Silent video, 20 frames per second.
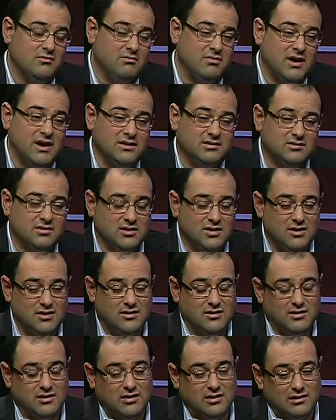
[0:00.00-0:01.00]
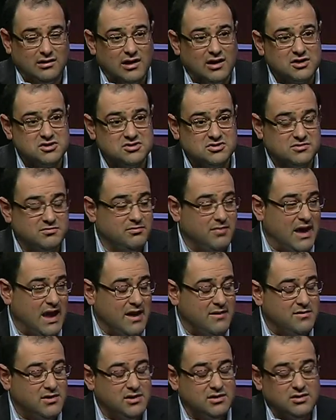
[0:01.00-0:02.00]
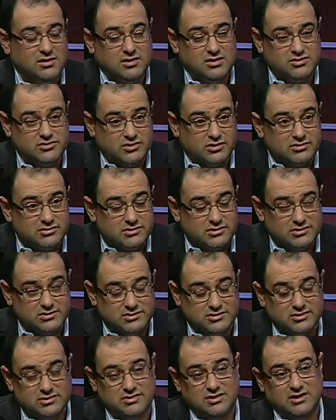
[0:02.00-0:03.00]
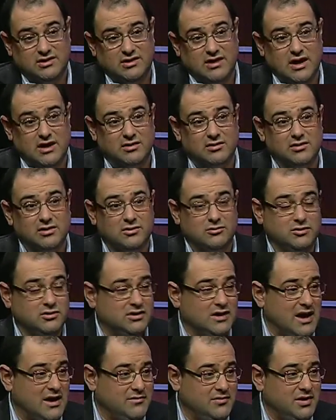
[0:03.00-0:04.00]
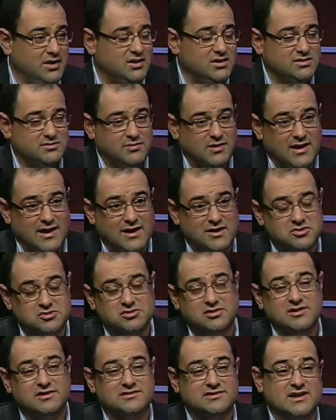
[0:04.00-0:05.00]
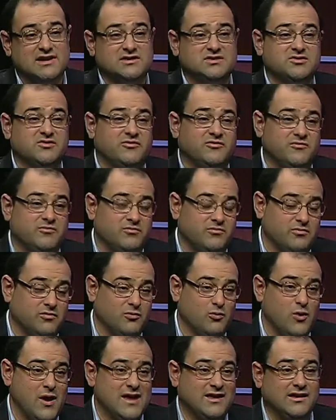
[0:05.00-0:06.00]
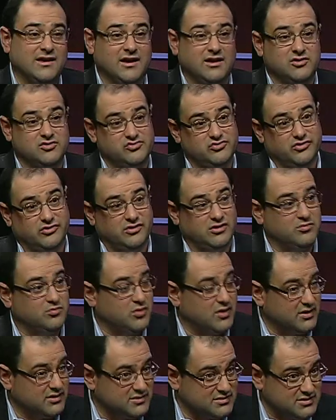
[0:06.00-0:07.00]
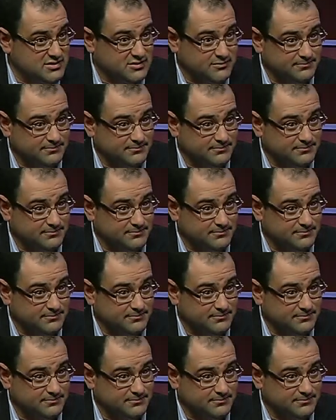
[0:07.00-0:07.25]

But a large baby is also associated not only with diabetes, but actually excessive weight gain during the pregnancy.